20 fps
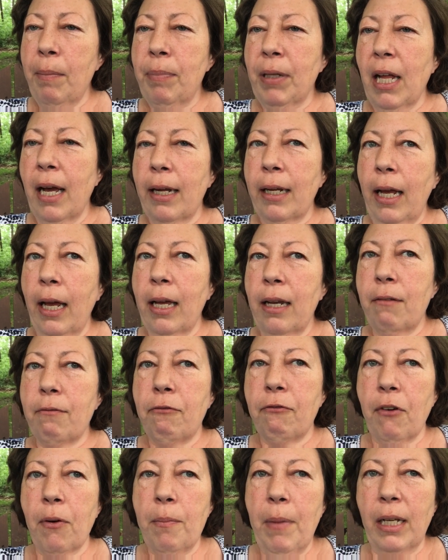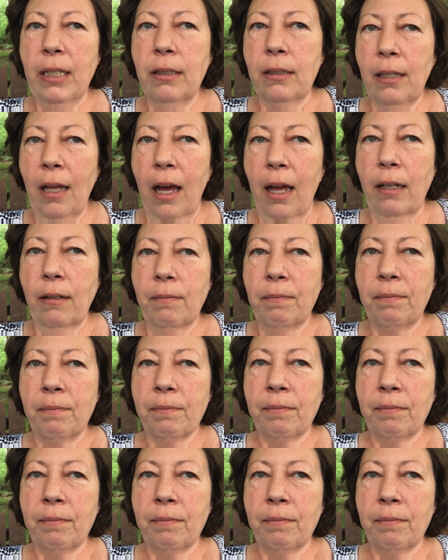blanket for my son.